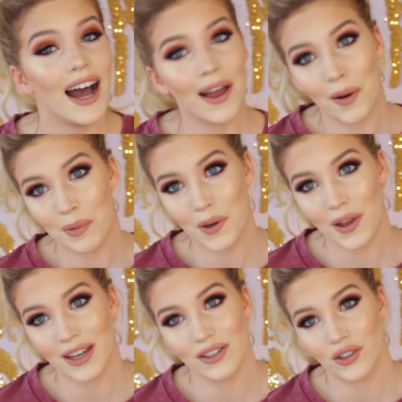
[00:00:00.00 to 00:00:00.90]
I hope you
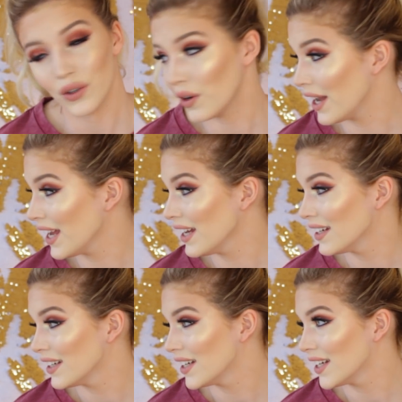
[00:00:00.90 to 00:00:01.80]
enjoy.
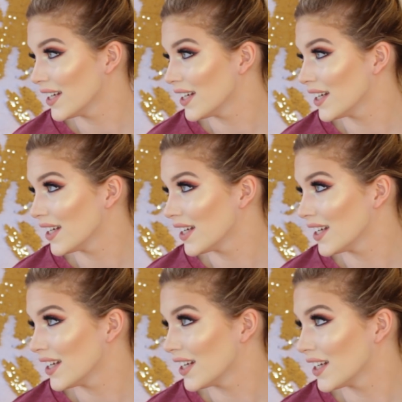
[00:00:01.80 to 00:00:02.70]

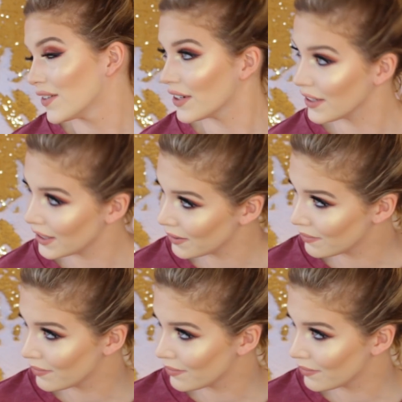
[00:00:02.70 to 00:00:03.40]
Really?